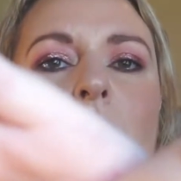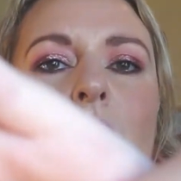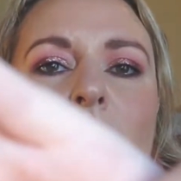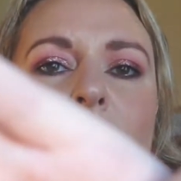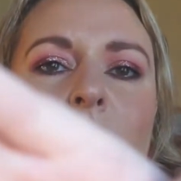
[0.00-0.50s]
Oh
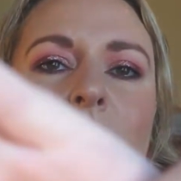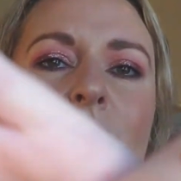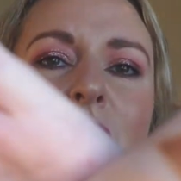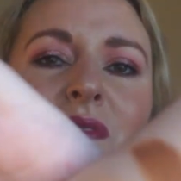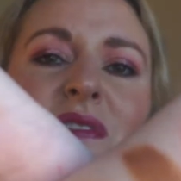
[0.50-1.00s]
yeah,
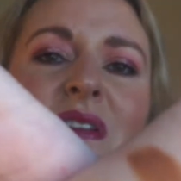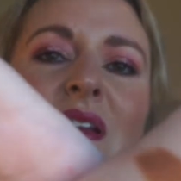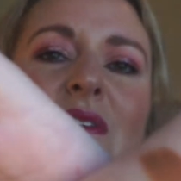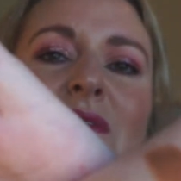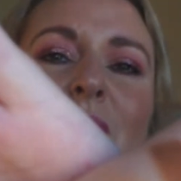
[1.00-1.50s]
another
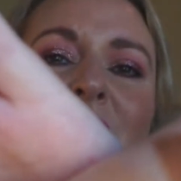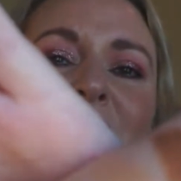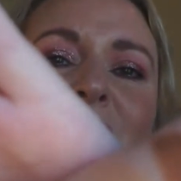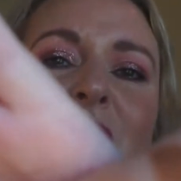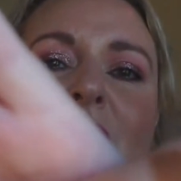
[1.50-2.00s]
stellar
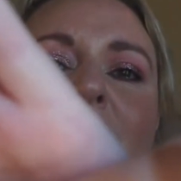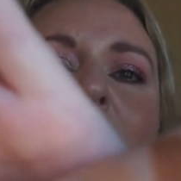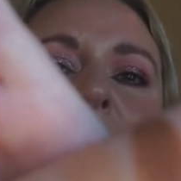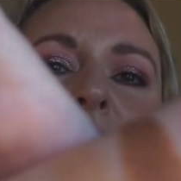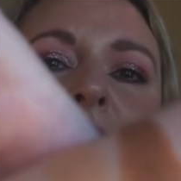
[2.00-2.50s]
swatch. Good
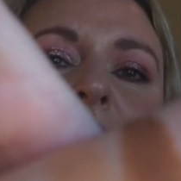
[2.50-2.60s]
girl.